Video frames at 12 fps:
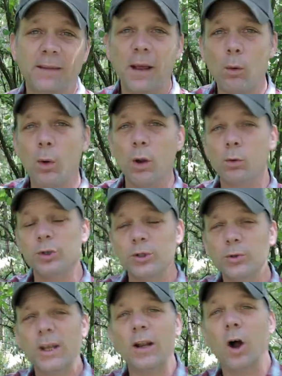That way, when
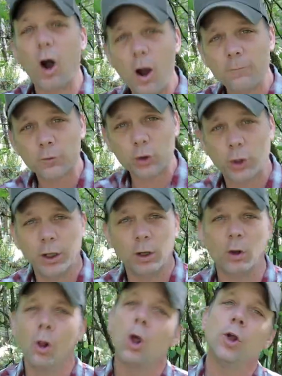you get off
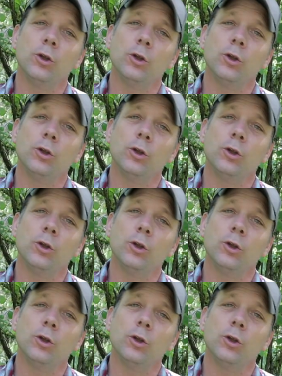trail,